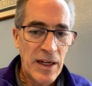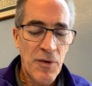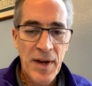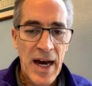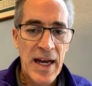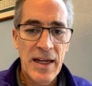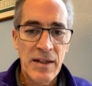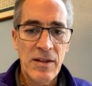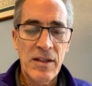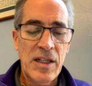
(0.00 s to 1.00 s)
09
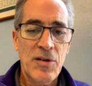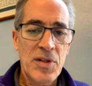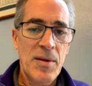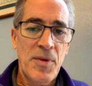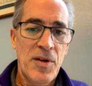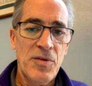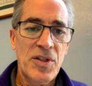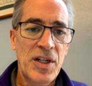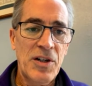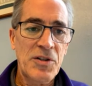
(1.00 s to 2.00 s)
and, you know, some of those
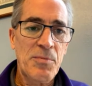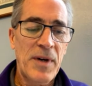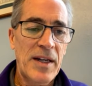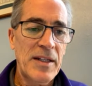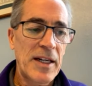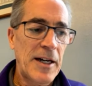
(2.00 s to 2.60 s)
years, you